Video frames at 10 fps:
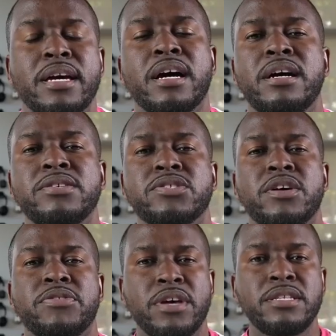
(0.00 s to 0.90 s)
Hey guys,
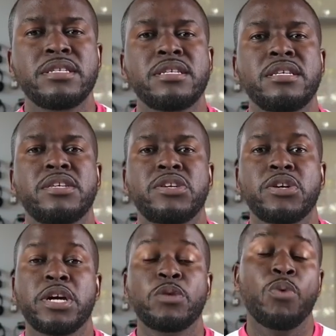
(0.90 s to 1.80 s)
ThunderE
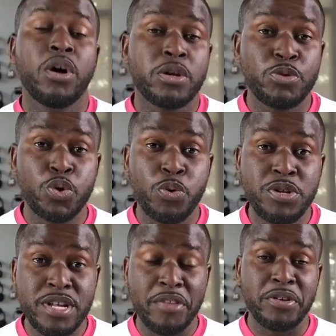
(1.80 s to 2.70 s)
here and welcome to
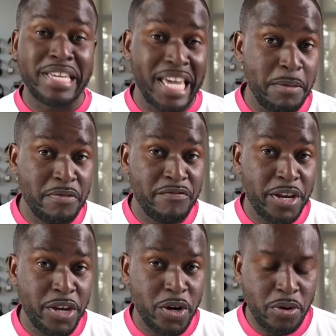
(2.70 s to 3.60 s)
another gaming
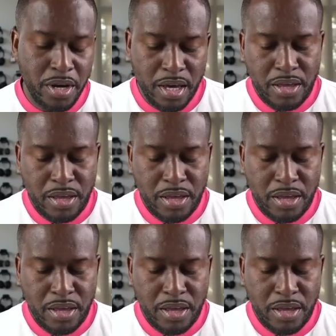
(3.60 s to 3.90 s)
video.